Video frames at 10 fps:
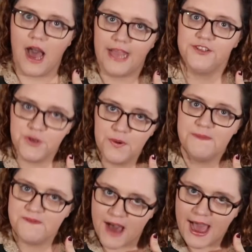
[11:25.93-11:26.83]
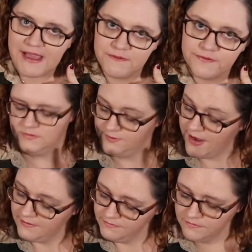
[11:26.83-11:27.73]
I too am five. It's
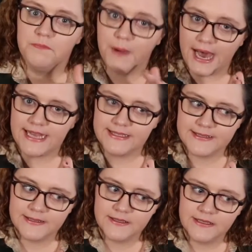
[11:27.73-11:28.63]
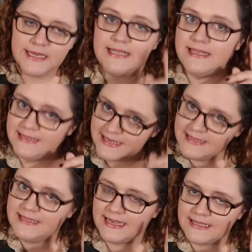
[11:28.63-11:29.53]
fine. But in this
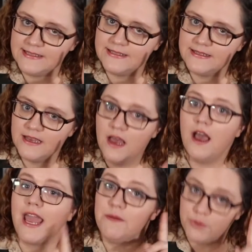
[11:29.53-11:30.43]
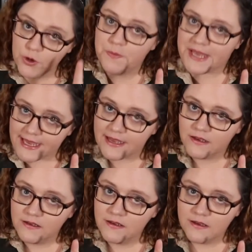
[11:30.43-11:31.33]
instance, a
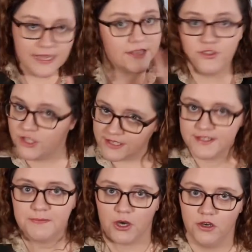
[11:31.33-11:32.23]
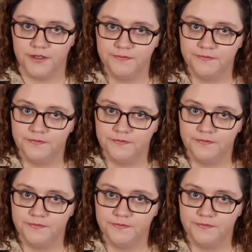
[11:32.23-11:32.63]
booby is just a bird.